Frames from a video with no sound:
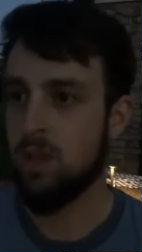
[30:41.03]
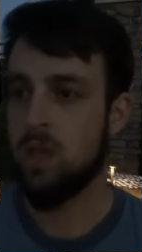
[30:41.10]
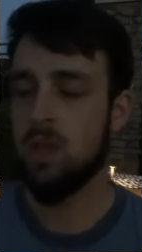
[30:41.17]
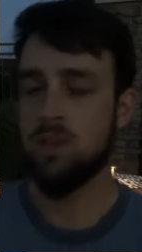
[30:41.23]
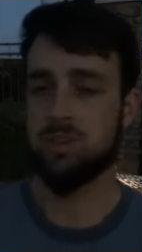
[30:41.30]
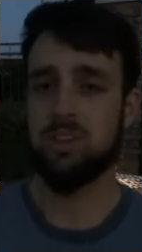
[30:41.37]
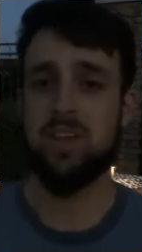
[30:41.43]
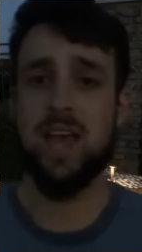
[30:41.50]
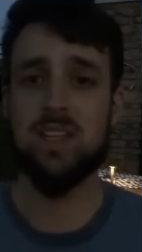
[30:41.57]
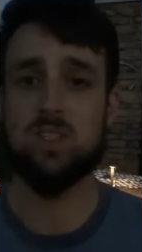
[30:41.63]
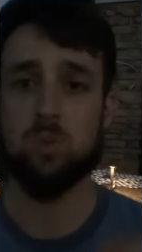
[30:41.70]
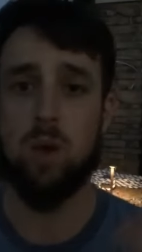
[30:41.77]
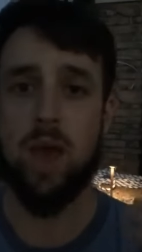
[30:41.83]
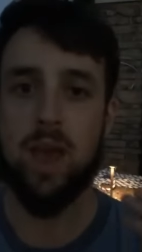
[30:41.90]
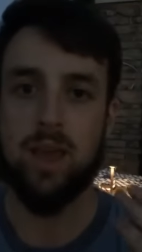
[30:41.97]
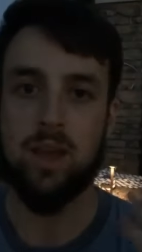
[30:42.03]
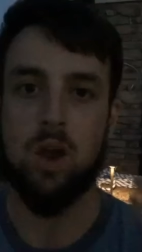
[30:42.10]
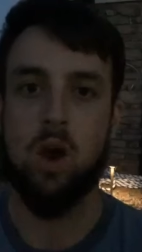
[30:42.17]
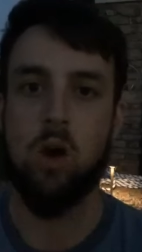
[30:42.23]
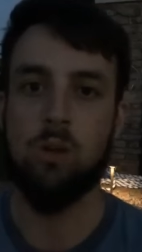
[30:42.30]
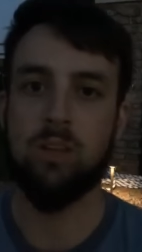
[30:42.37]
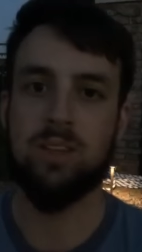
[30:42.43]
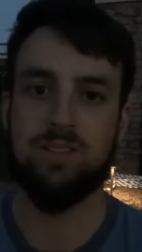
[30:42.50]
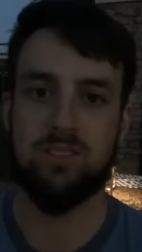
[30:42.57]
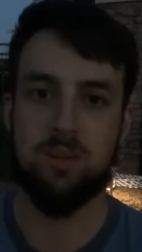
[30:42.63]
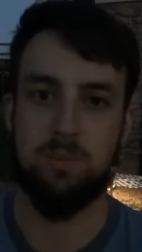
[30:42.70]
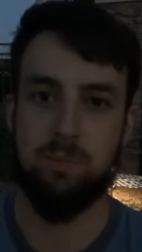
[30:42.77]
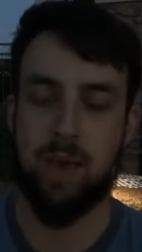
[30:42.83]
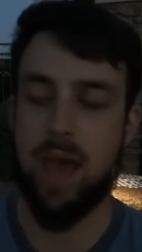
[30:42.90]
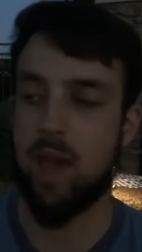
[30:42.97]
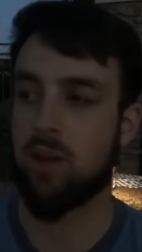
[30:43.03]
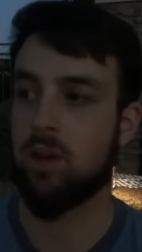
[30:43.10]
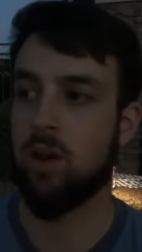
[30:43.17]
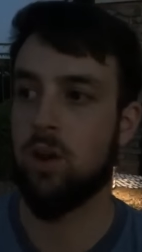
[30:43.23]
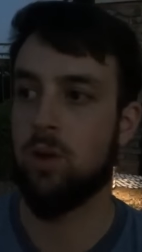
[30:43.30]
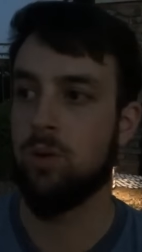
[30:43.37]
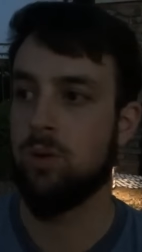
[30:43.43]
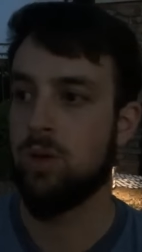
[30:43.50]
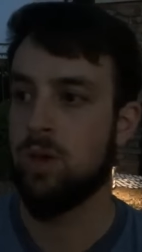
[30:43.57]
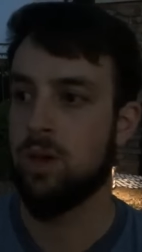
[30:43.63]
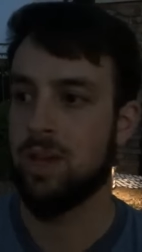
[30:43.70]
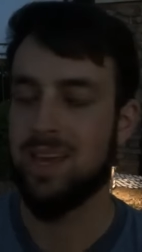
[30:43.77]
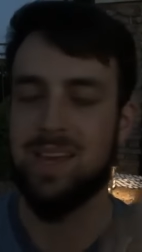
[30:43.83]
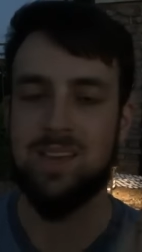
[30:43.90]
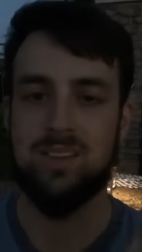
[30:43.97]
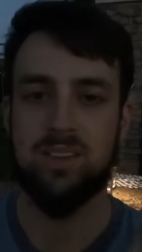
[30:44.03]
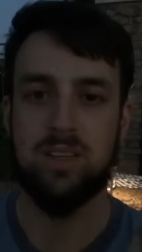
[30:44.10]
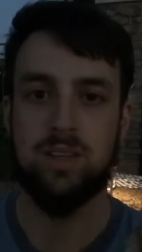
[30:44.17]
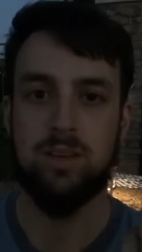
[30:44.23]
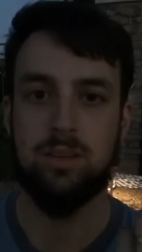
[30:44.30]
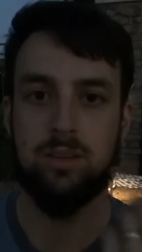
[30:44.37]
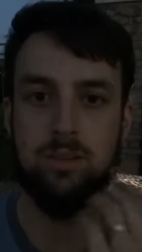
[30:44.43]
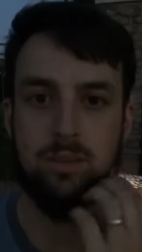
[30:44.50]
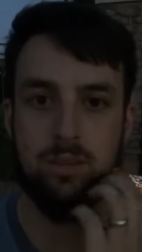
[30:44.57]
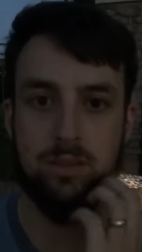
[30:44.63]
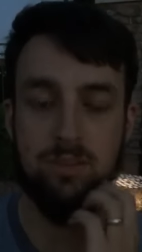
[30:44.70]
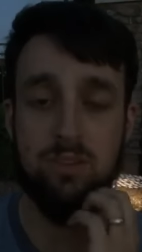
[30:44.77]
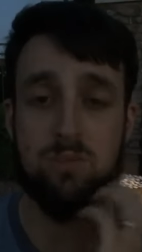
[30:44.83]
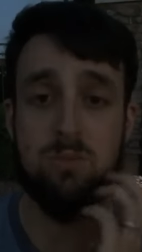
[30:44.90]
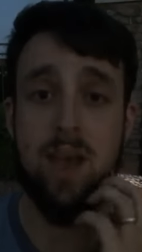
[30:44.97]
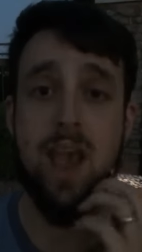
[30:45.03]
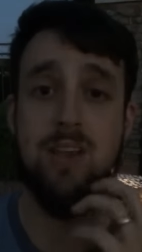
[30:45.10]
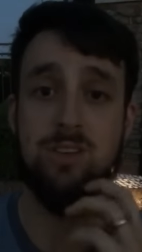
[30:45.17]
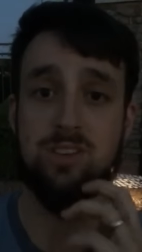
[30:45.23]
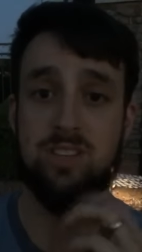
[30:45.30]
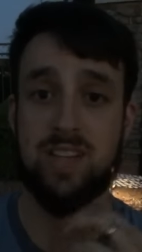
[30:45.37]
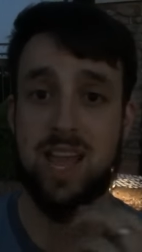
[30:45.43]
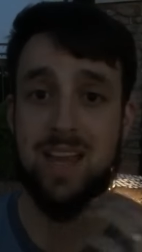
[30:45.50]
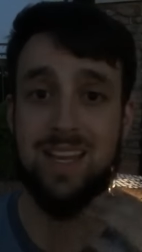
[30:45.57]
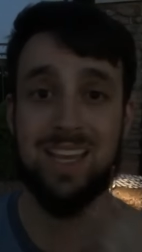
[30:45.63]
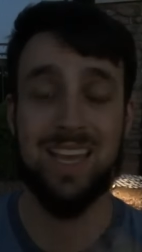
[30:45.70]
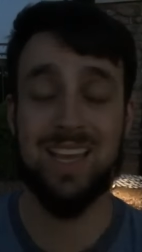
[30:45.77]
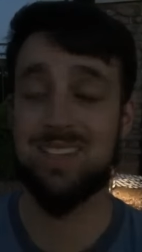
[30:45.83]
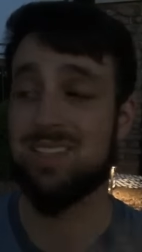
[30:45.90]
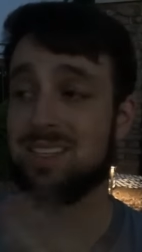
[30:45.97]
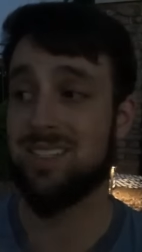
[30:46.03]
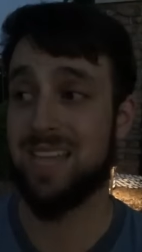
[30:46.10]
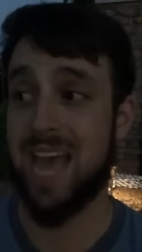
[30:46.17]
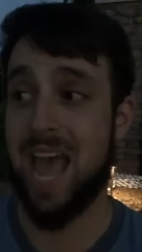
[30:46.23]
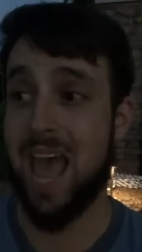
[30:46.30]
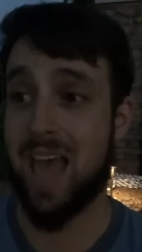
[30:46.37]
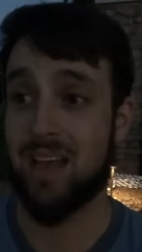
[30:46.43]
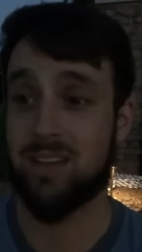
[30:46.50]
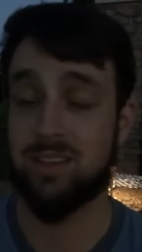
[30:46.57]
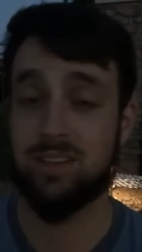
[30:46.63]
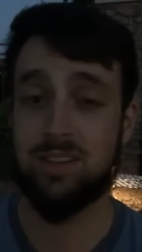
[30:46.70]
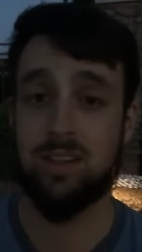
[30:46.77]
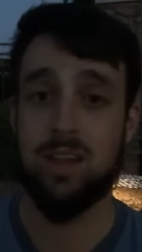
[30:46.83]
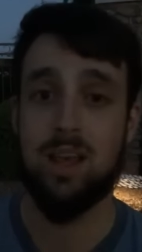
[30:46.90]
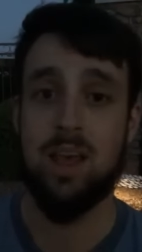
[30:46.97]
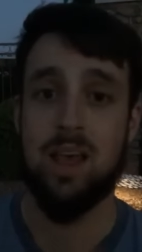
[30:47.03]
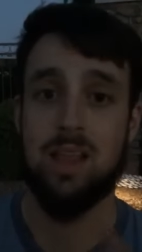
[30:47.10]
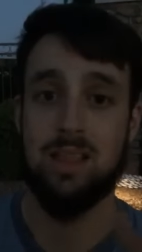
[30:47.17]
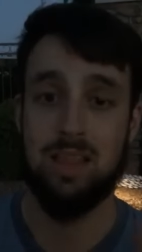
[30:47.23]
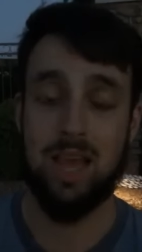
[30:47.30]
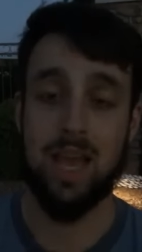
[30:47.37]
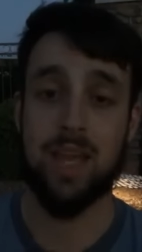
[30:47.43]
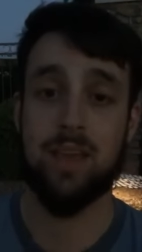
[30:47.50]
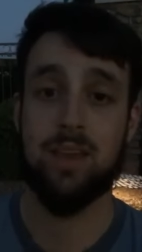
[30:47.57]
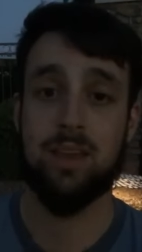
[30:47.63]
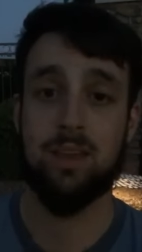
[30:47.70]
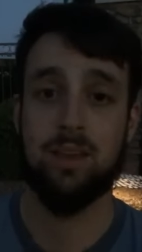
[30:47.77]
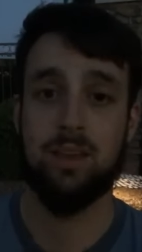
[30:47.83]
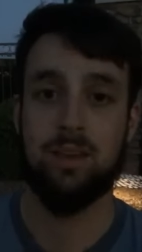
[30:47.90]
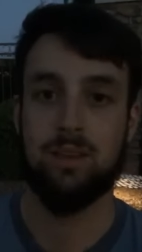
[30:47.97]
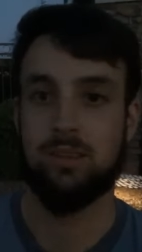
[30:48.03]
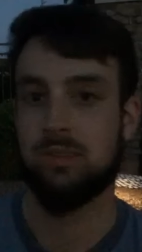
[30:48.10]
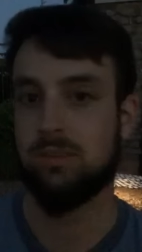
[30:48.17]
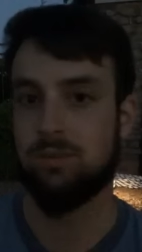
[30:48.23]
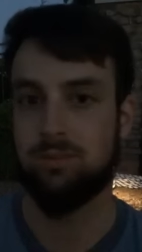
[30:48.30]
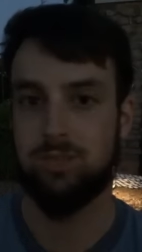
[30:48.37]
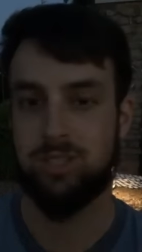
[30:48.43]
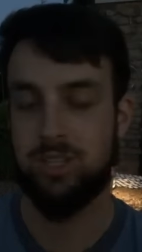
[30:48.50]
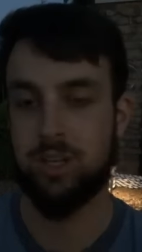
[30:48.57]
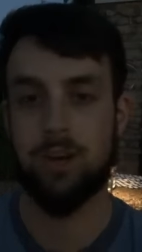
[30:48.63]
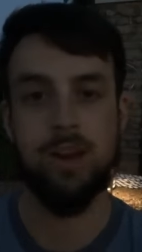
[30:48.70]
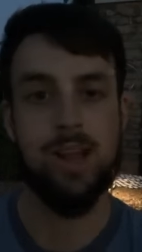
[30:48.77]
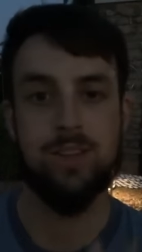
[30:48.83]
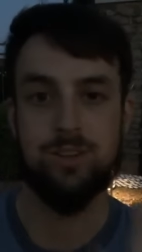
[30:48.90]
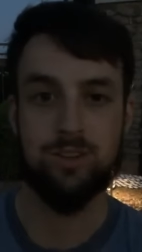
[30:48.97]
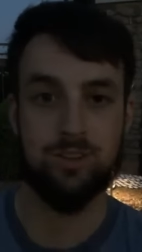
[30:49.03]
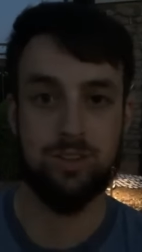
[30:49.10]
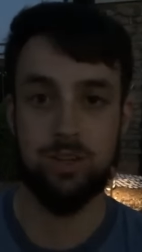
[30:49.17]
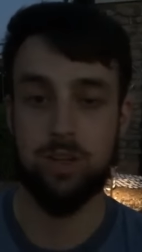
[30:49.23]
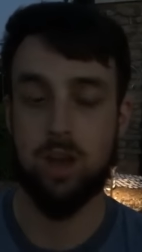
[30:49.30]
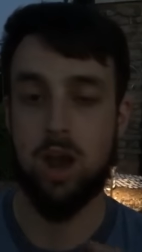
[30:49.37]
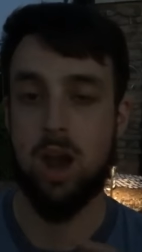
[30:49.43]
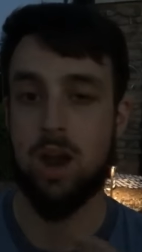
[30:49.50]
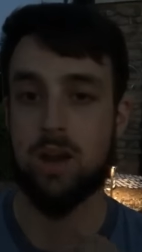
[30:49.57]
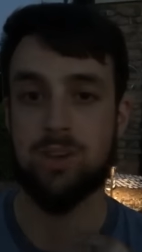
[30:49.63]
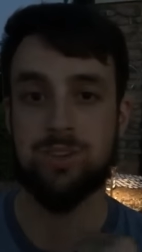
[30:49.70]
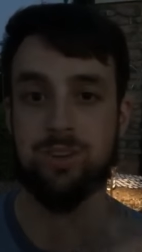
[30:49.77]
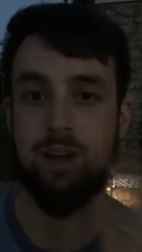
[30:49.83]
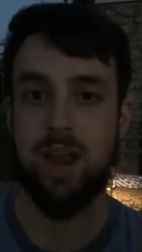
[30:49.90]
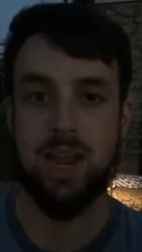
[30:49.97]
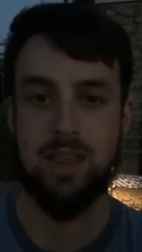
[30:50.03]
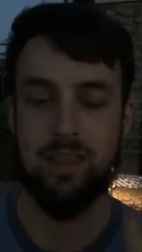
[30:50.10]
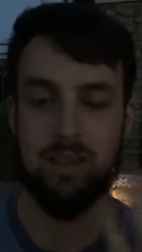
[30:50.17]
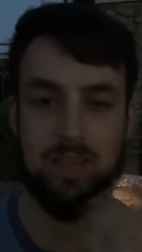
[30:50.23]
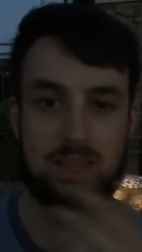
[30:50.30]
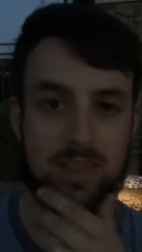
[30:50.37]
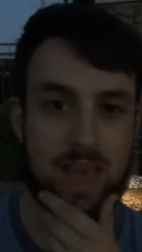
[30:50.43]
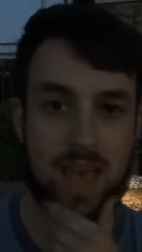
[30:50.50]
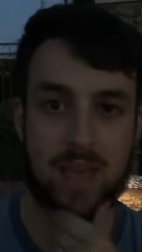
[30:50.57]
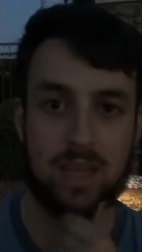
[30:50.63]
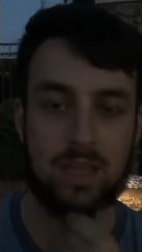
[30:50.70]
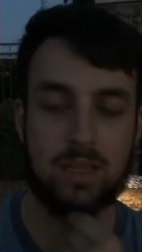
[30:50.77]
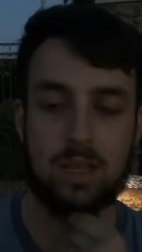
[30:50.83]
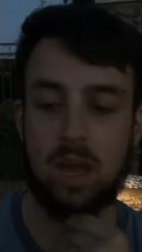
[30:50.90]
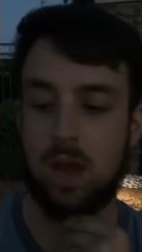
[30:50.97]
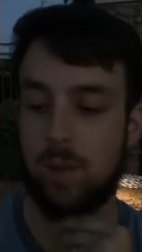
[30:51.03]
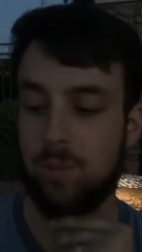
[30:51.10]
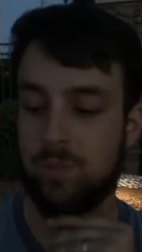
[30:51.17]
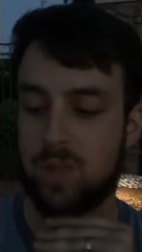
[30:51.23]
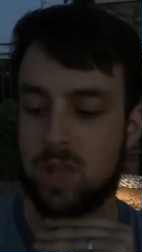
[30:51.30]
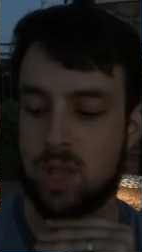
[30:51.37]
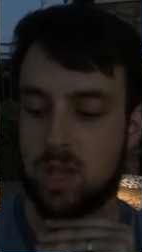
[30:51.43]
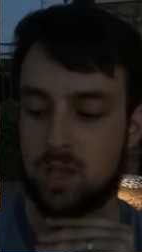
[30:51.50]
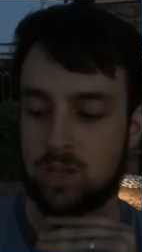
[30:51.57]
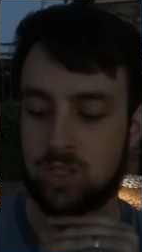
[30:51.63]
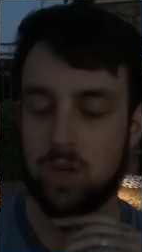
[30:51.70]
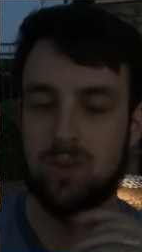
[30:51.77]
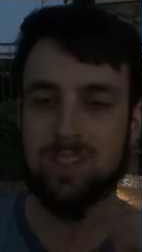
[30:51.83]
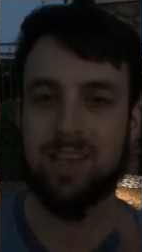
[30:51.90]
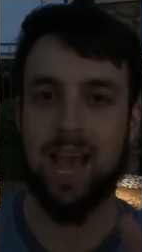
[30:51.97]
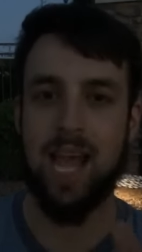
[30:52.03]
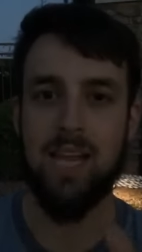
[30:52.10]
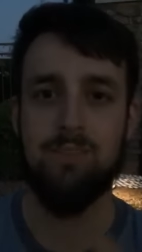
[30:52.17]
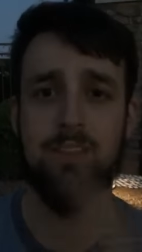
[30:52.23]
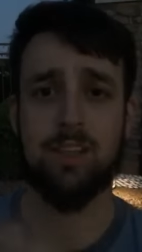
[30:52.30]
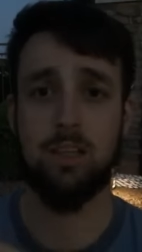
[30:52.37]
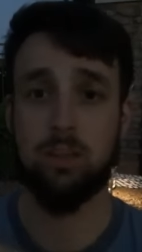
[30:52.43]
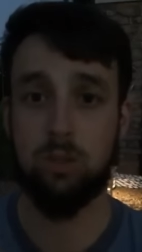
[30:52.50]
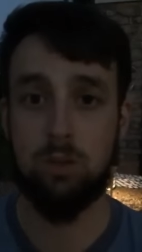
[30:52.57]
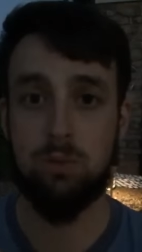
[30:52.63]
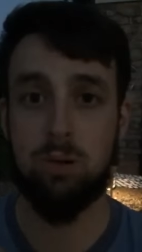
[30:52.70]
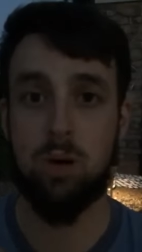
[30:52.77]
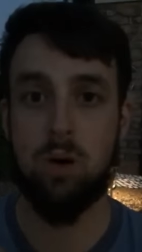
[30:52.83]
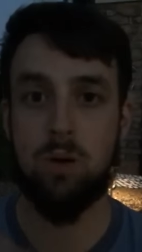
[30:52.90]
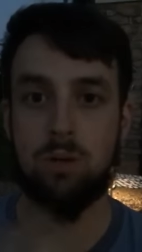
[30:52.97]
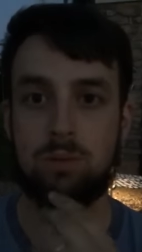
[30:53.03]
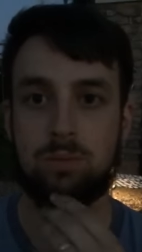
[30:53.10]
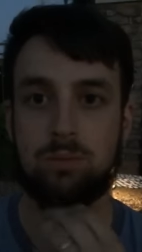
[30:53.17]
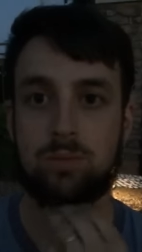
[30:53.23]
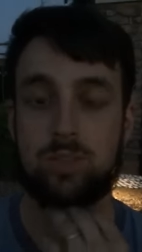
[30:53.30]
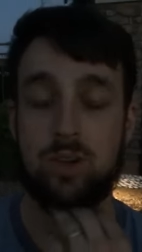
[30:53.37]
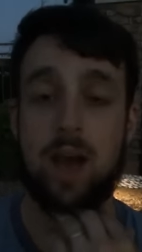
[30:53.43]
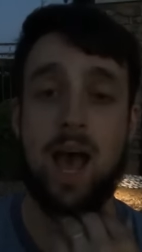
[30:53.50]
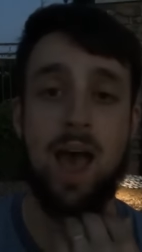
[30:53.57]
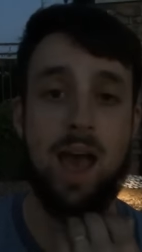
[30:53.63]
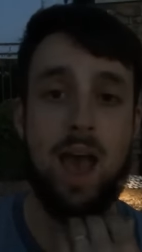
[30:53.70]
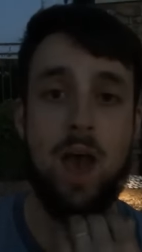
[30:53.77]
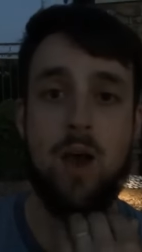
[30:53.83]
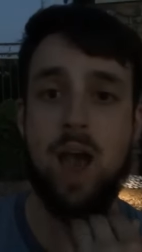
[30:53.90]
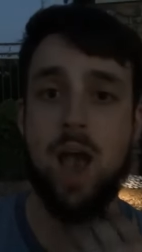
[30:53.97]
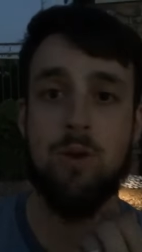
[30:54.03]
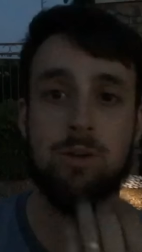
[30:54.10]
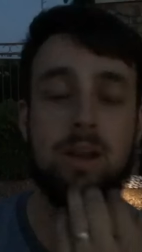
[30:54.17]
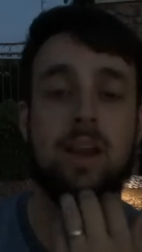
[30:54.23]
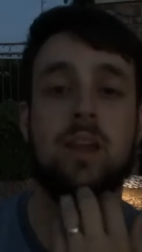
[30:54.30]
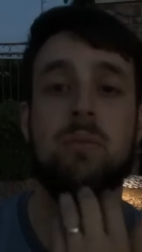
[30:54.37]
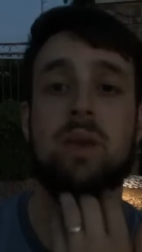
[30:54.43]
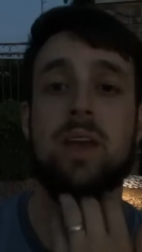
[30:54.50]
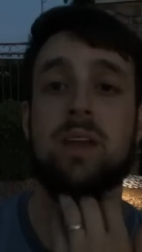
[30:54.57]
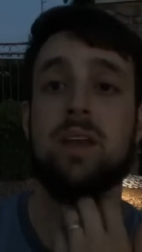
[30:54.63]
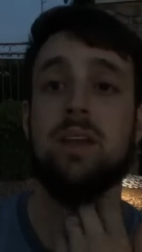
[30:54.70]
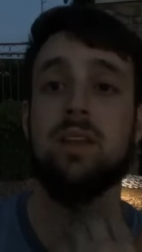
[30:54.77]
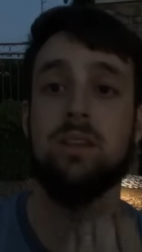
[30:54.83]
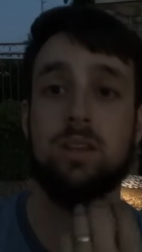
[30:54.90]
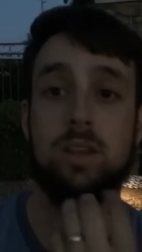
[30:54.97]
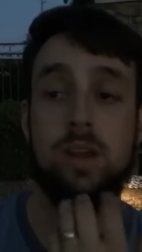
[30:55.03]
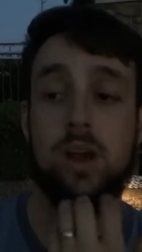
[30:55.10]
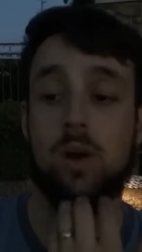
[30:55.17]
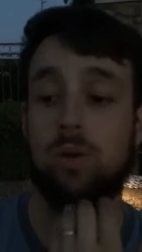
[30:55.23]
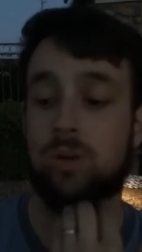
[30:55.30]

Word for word: so that's why whole leaf tobacco isn't, from my understanding, isn't taxed like cigarettes or cigars or anything like that. Um, so it's kind of like a loophole. So I, I would recommend it, you know.